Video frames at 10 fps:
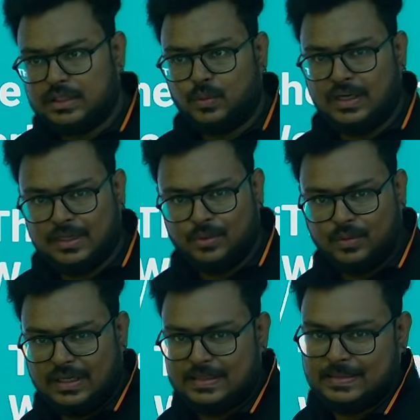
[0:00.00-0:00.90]
welcome to
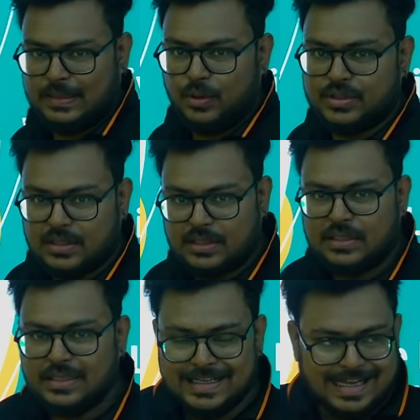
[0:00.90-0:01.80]
VLC Telugu channel,
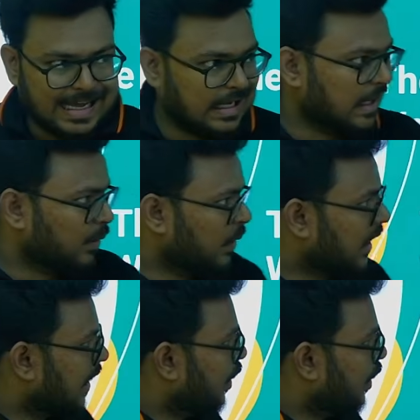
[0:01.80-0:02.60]
and we are